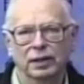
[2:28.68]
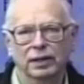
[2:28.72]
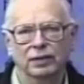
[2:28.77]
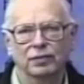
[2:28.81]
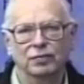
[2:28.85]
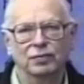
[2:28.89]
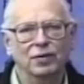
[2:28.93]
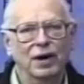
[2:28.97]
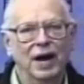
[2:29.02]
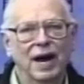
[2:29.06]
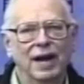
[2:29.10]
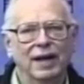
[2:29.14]

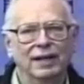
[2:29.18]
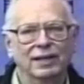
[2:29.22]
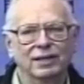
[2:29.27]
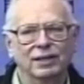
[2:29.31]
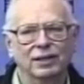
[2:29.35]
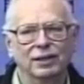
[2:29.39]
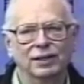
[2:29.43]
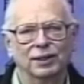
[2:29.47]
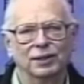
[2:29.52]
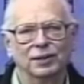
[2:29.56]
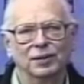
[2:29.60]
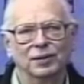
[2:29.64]
In fact,
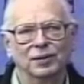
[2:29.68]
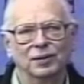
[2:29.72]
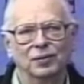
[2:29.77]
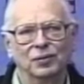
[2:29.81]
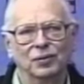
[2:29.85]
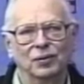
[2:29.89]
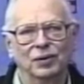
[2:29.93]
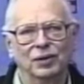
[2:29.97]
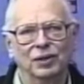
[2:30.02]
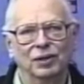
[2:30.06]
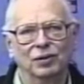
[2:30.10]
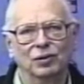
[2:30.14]
uh,
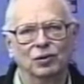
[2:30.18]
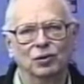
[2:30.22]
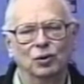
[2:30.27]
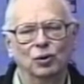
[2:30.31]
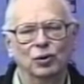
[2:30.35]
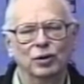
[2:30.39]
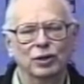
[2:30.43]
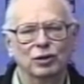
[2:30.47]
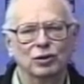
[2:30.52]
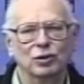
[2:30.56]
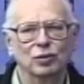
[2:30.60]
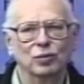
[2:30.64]
in
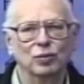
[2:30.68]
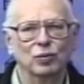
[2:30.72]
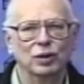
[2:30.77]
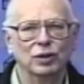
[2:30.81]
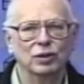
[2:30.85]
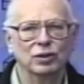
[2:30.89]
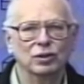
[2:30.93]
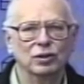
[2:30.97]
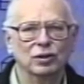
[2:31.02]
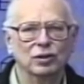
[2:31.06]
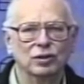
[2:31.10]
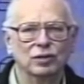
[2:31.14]
doing some
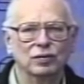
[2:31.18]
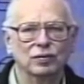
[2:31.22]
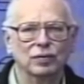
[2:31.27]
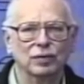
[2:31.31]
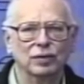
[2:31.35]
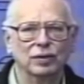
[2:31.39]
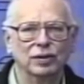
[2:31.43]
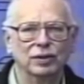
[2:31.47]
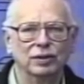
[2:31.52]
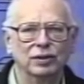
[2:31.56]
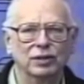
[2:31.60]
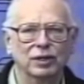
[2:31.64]
research
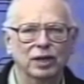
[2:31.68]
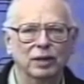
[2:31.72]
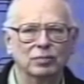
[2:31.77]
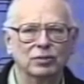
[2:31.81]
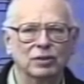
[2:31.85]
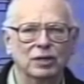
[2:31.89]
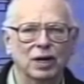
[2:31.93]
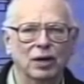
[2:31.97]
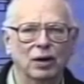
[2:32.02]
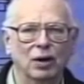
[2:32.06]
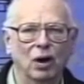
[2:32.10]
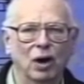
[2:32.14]
for the
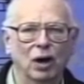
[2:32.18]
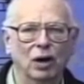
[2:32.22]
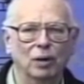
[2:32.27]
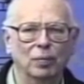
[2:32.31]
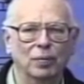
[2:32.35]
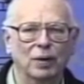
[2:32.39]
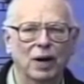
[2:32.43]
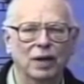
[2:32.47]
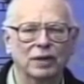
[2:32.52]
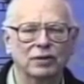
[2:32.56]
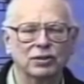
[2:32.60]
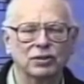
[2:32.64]
Jamestown
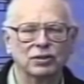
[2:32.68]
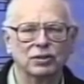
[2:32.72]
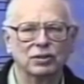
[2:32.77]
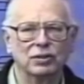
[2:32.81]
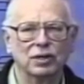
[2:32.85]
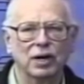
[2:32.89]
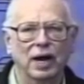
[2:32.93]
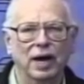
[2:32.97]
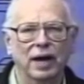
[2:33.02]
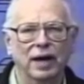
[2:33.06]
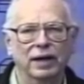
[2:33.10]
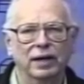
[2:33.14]
Audubon
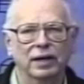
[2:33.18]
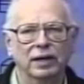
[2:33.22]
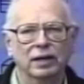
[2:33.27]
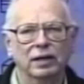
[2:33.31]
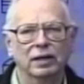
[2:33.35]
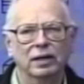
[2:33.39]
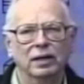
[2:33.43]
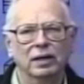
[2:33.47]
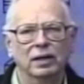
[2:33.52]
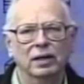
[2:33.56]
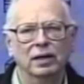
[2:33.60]
Society,